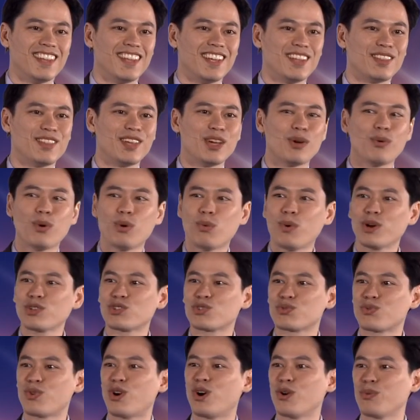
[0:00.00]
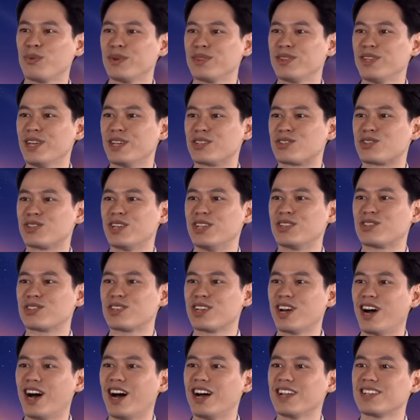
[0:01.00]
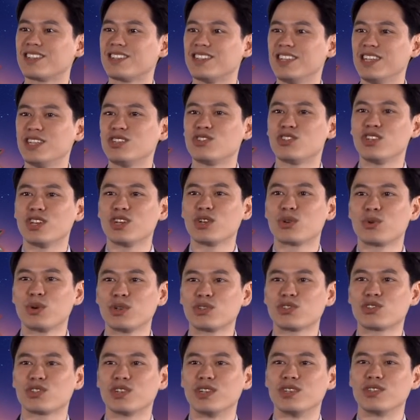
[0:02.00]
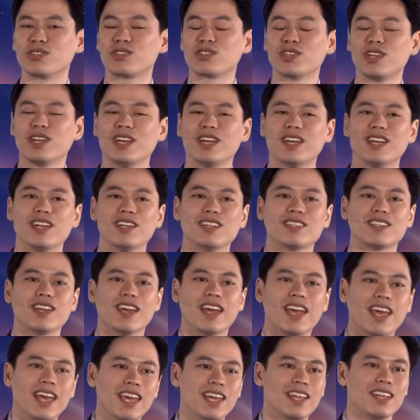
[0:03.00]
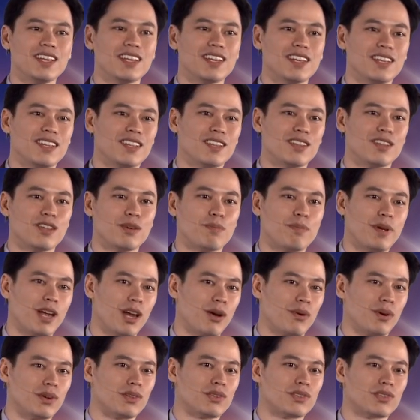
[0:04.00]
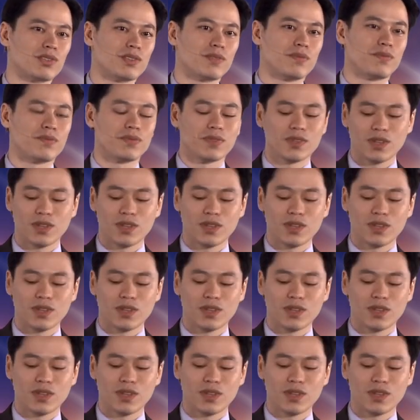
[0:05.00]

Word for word: They think, well, what's wrong with this? Is God teaching Christians to hate their parents?